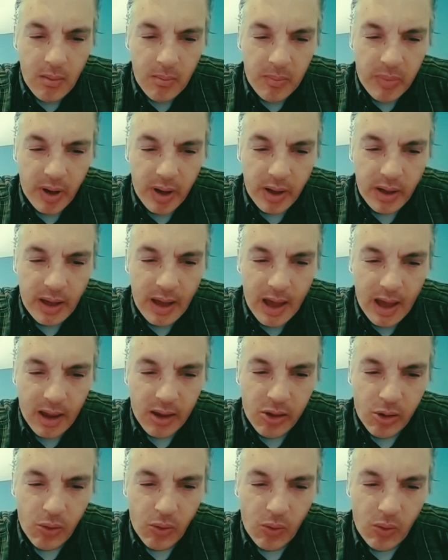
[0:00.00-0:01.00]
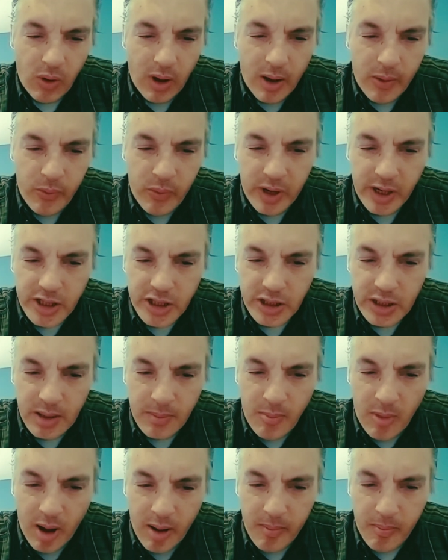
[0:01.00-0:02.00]
But yeah, so I reached
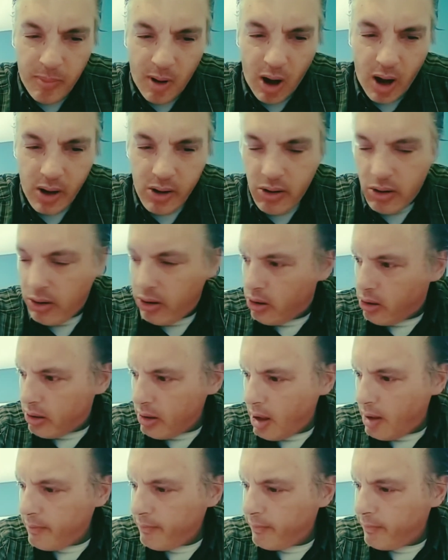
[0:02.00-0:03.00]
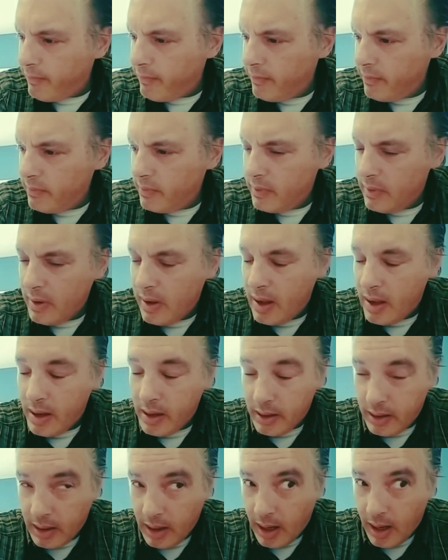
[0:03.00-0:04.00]
in my box of snuff
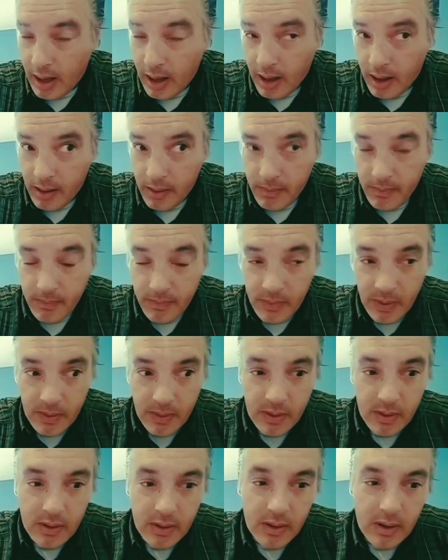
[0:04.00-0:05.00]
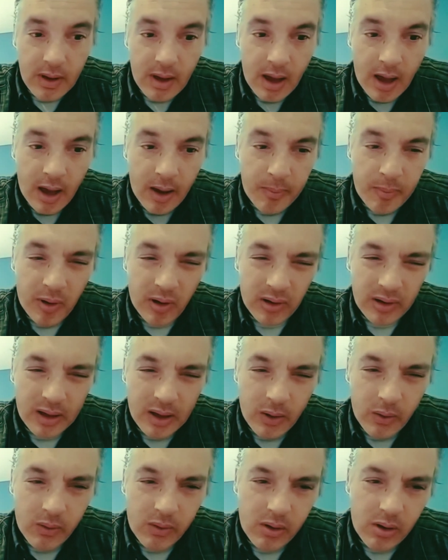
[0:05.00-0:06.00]
and I pulled
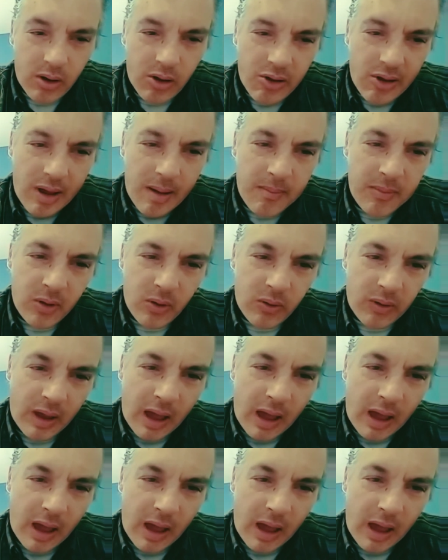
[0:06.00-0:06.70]
out Samuel